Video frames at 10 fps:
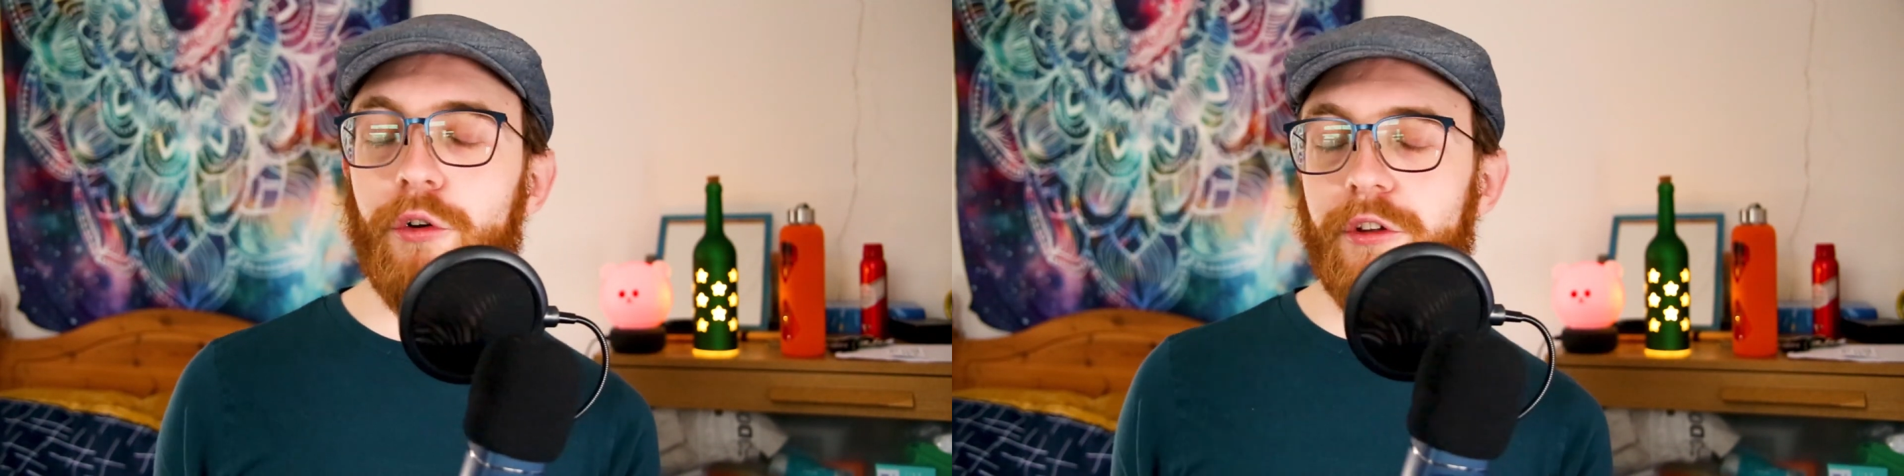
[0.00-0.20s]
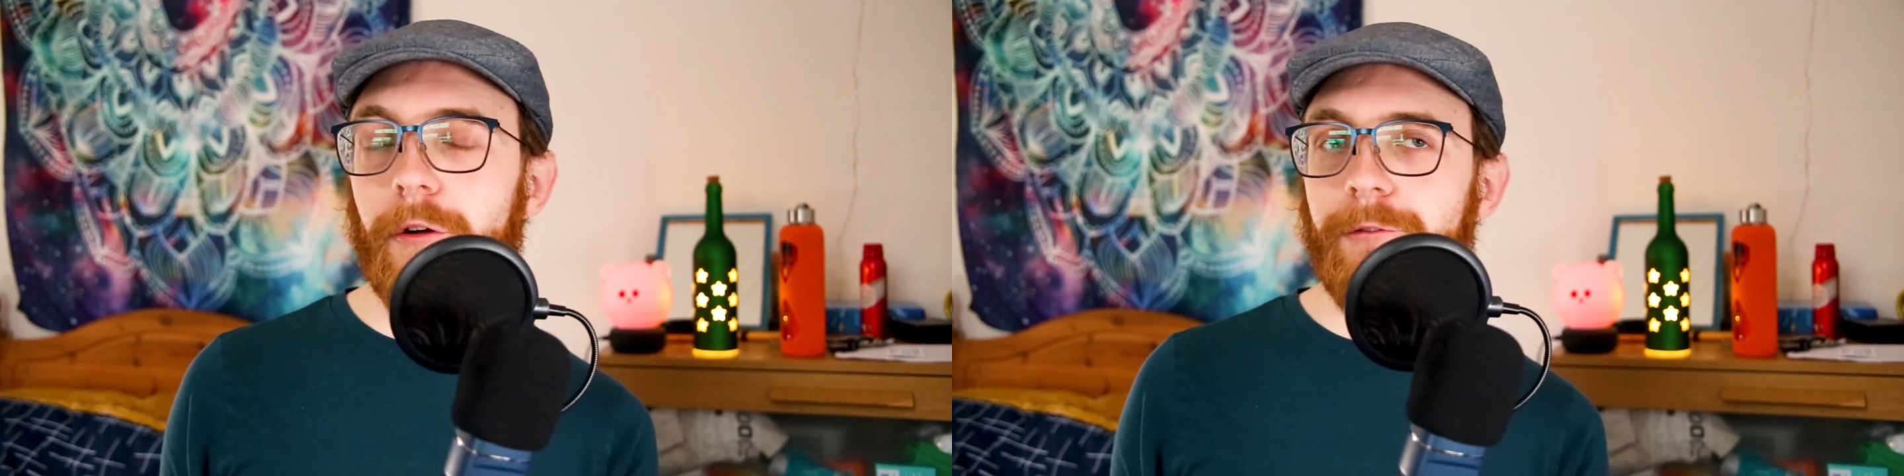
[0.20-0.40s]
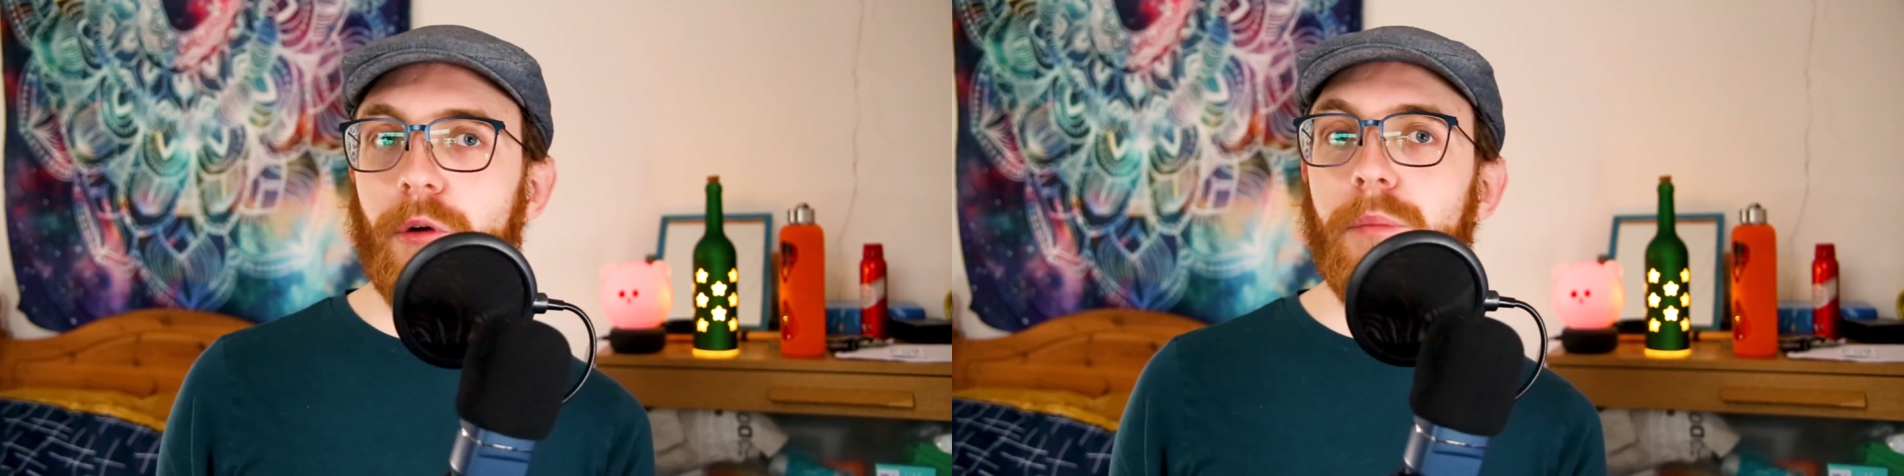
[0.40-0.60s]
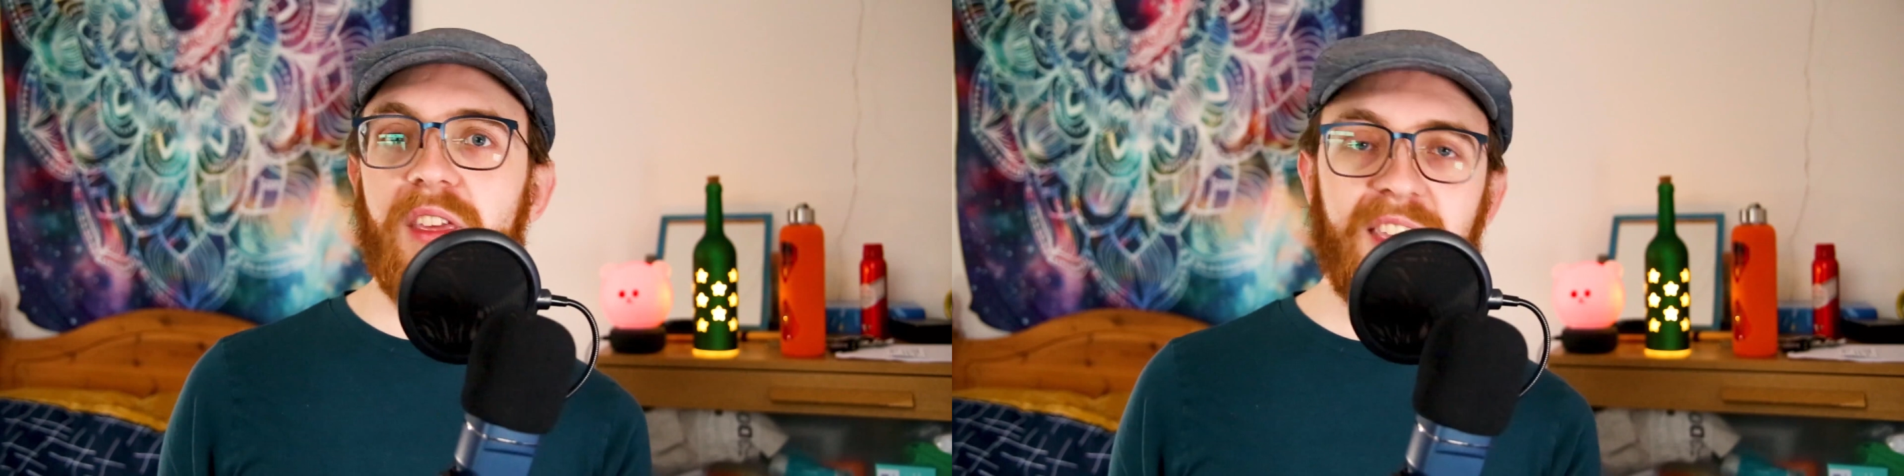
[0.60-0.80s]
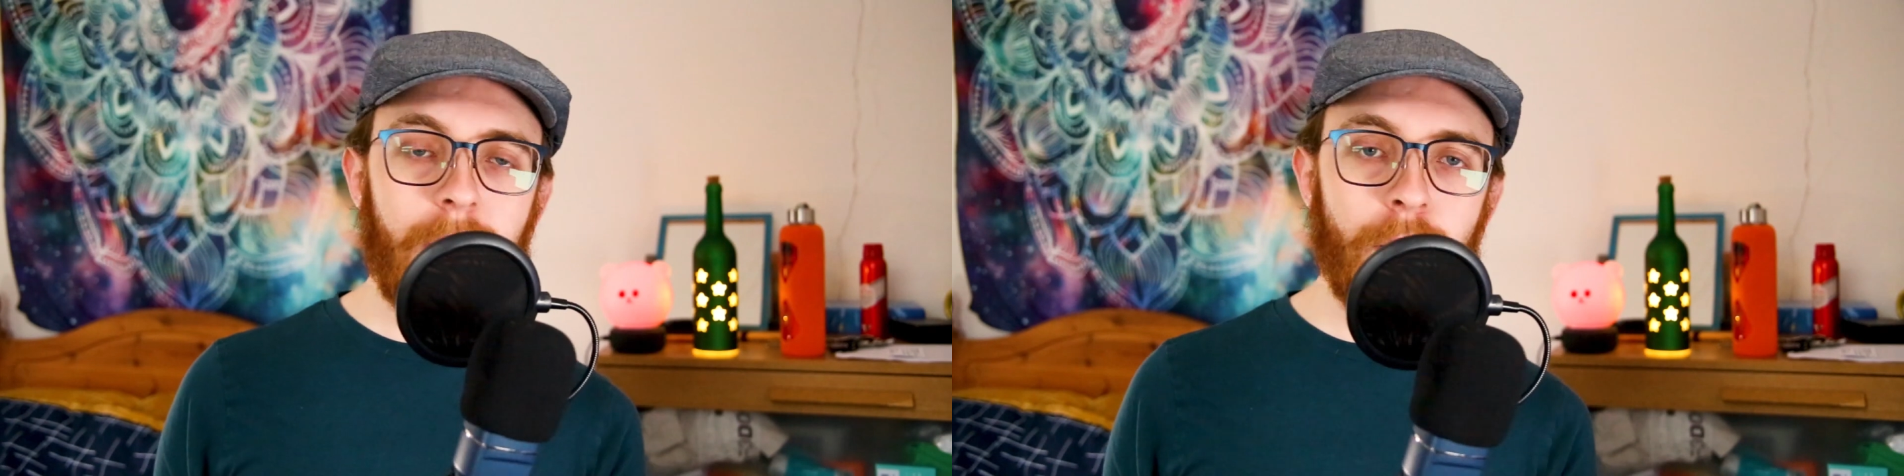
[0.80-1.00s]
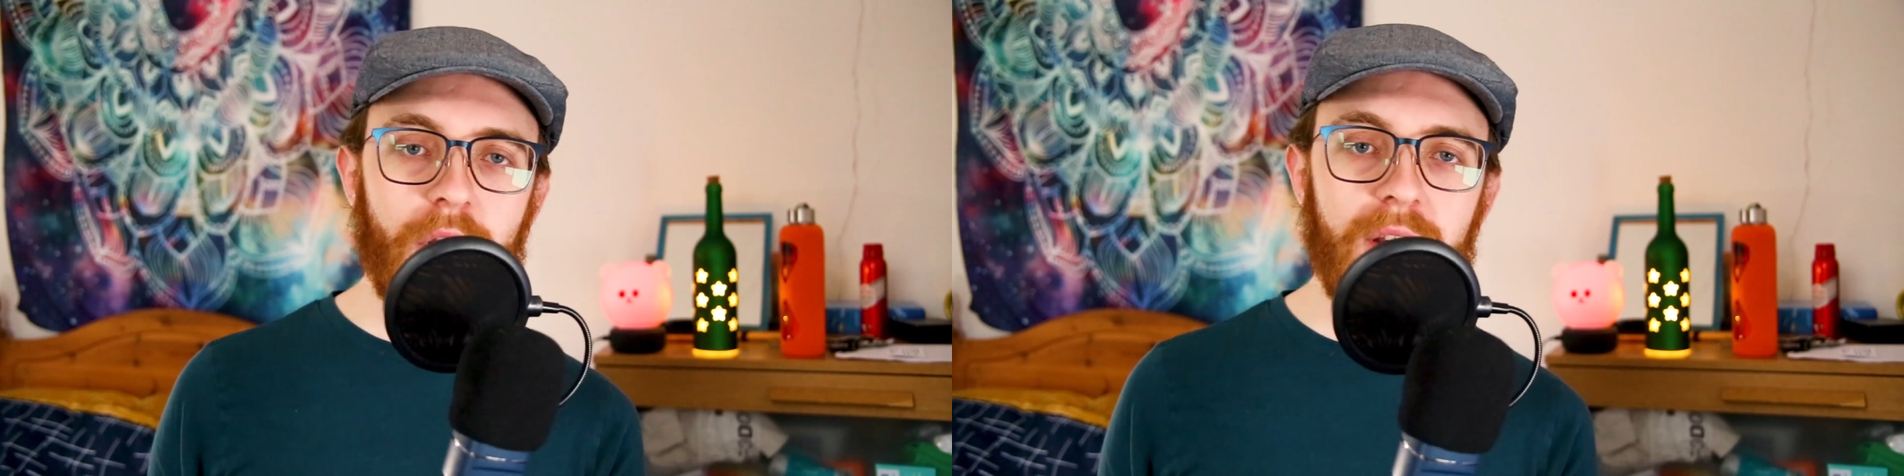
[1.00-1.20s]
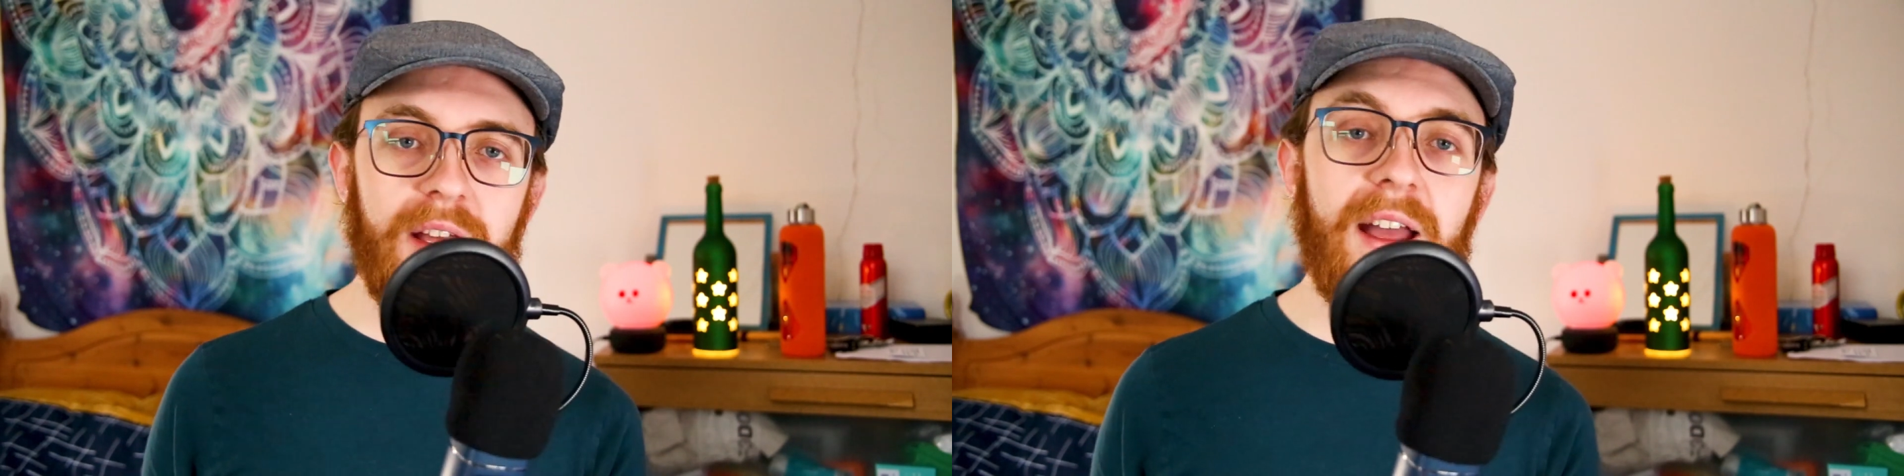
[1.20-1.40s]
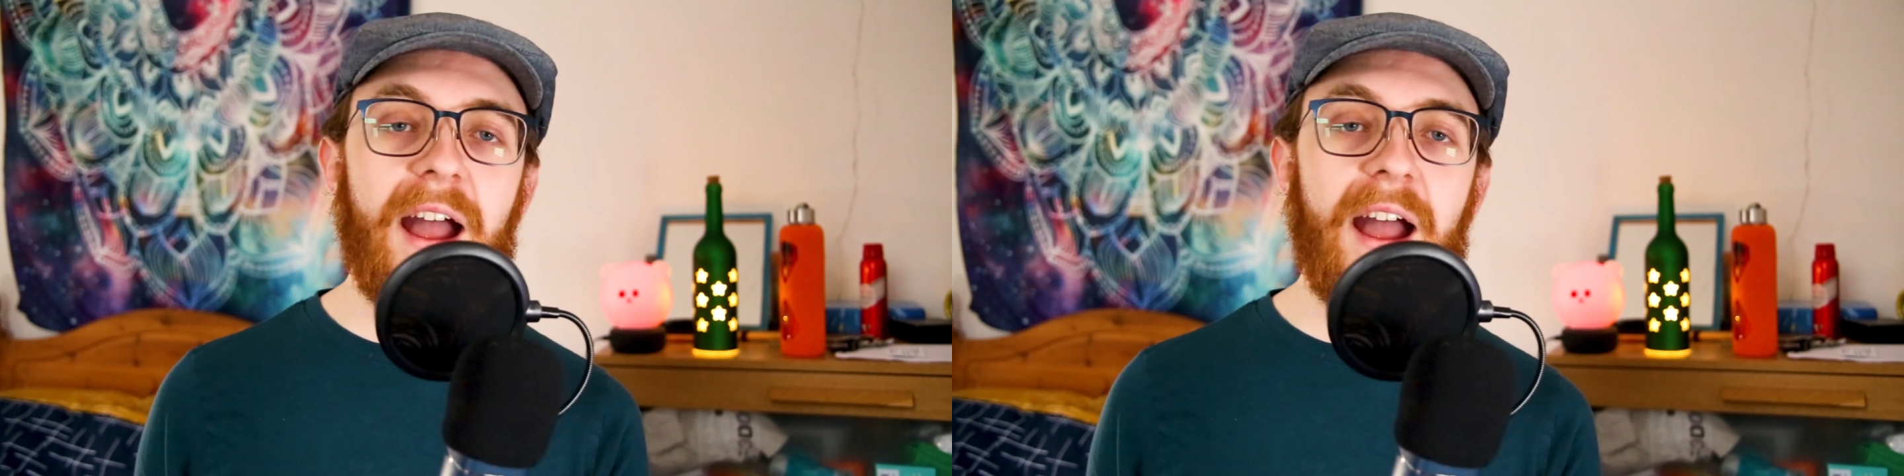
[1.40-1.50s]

audio from the camera,